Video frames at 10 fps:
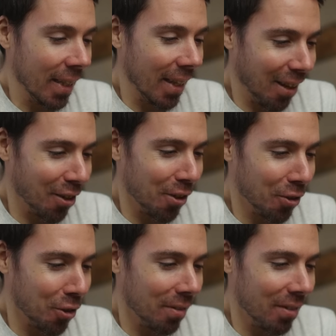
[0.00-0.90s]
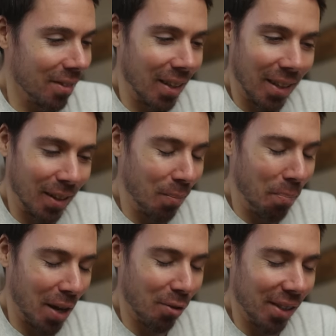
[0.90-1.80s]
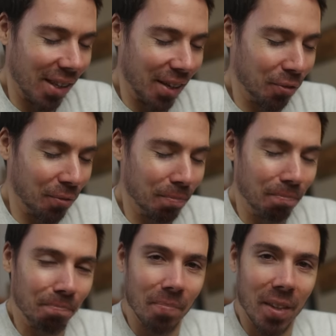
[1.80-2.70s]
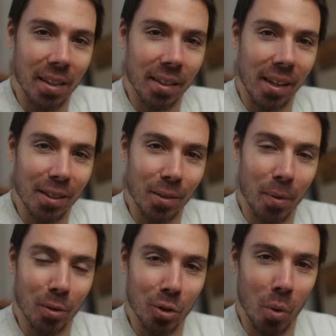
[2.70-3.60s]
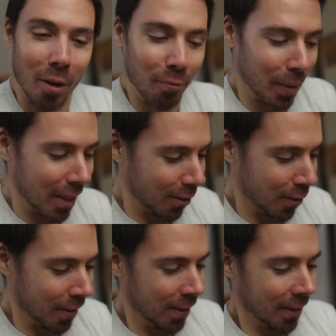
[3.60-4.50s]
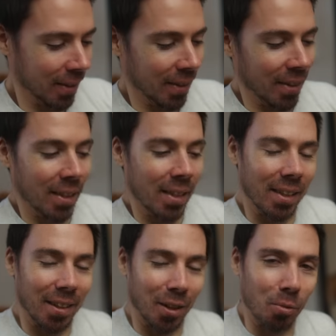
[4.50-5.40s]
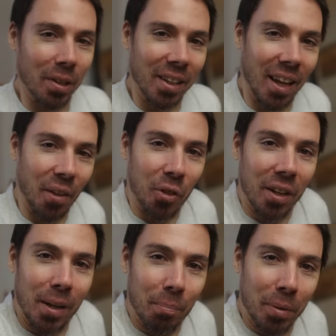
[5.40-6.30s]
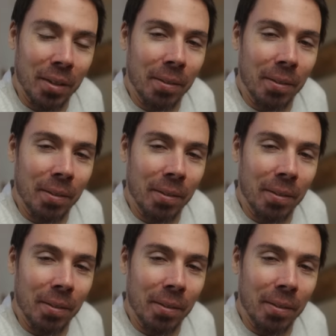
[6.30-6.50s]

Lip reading: That hurts. And the battery life, it lasts about 12 minutes. You gotta rig that thing up.